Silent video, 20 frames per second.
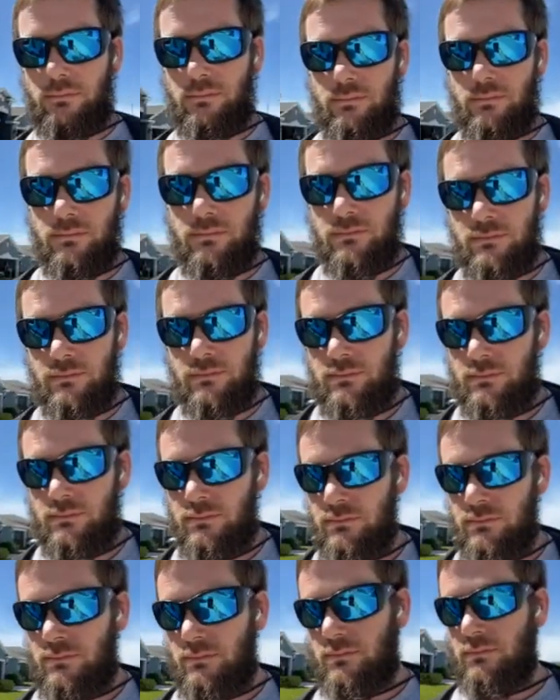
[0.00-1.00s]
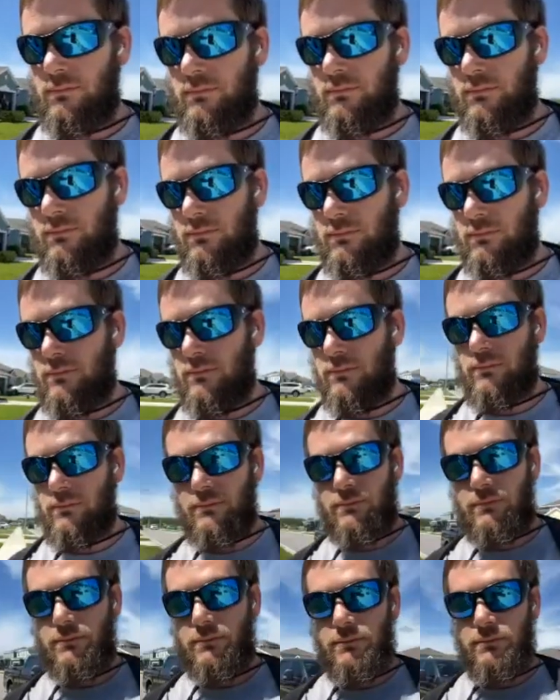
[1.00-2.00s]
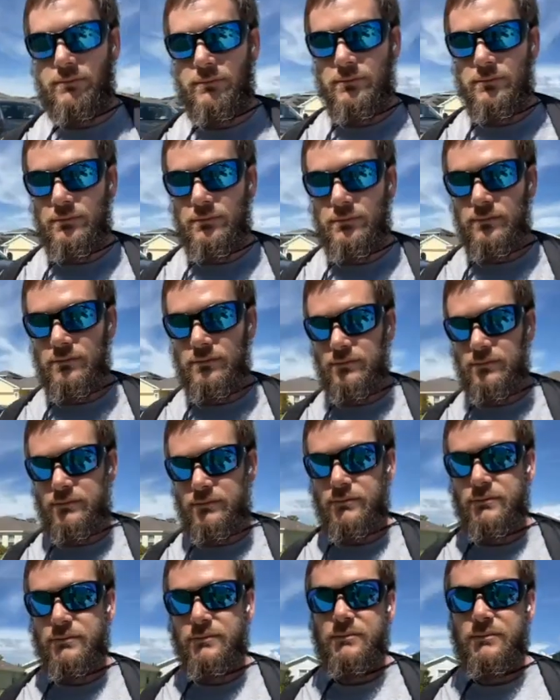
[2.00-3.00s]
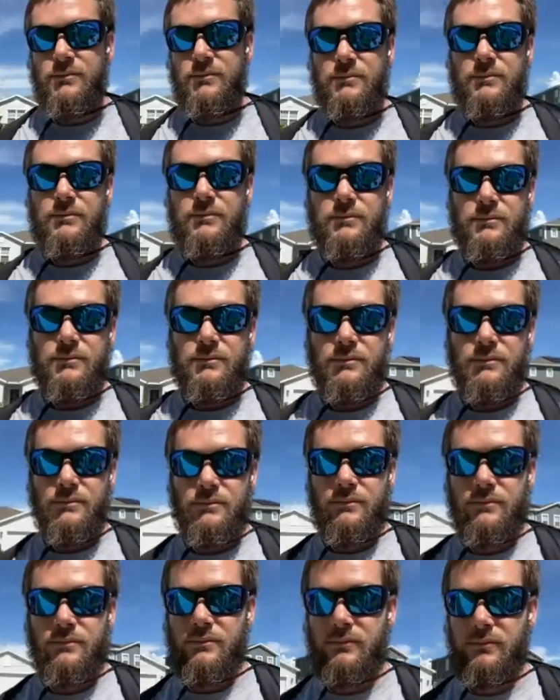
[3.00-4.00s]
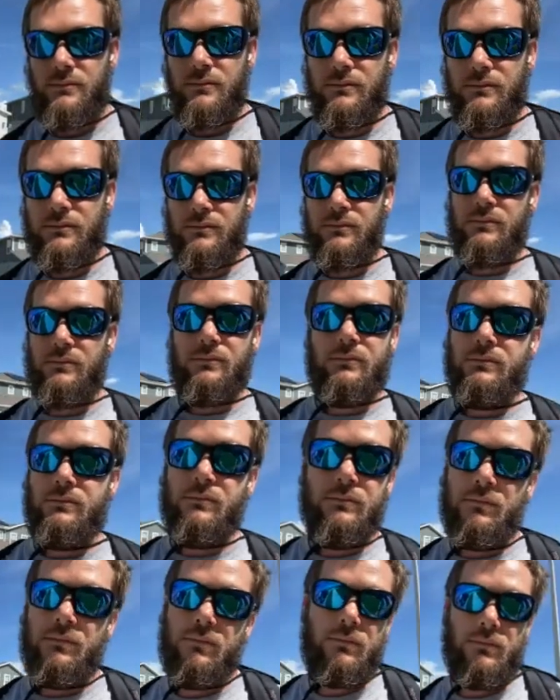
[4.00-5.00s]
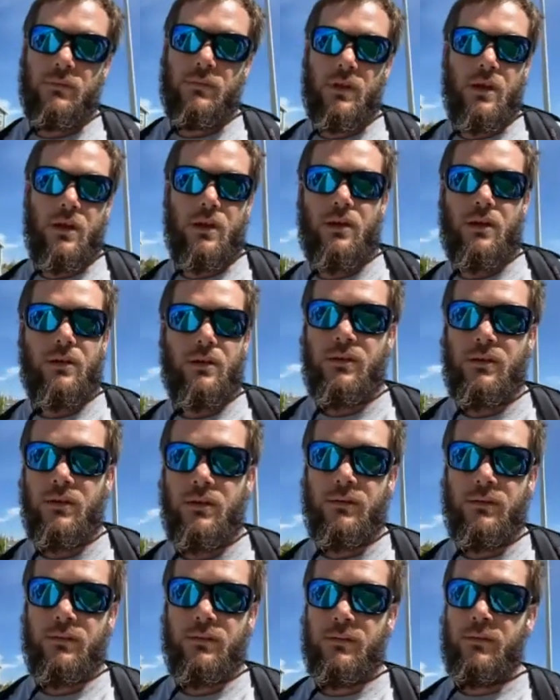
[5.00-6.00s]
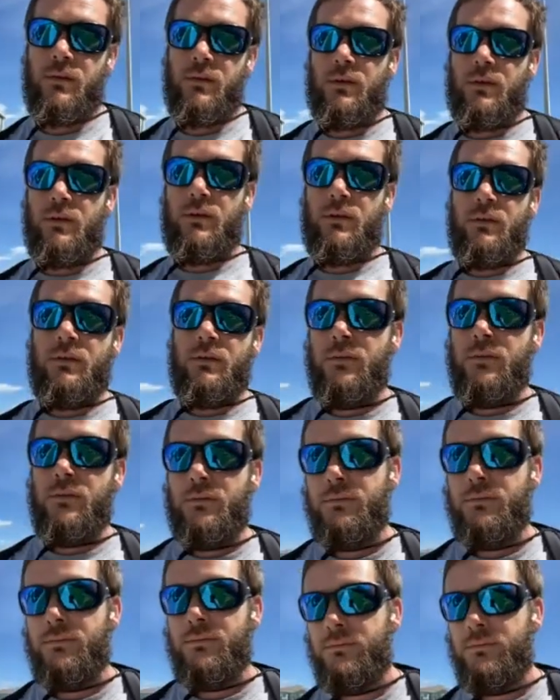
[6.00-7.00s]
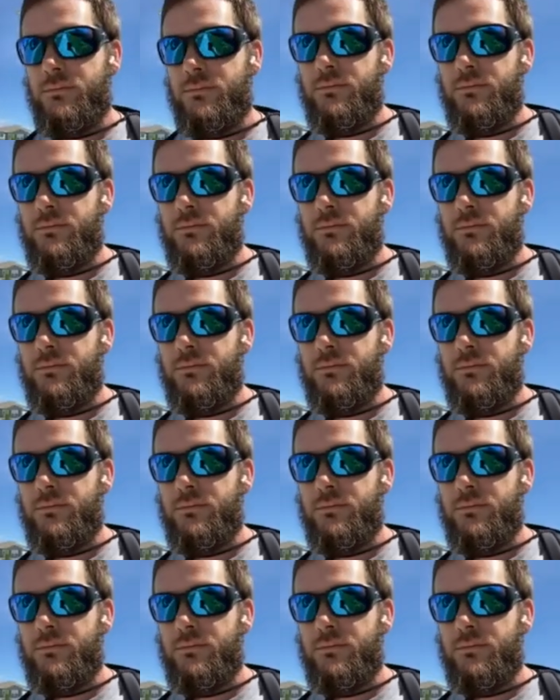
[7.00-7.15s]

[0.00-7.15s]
[no speech]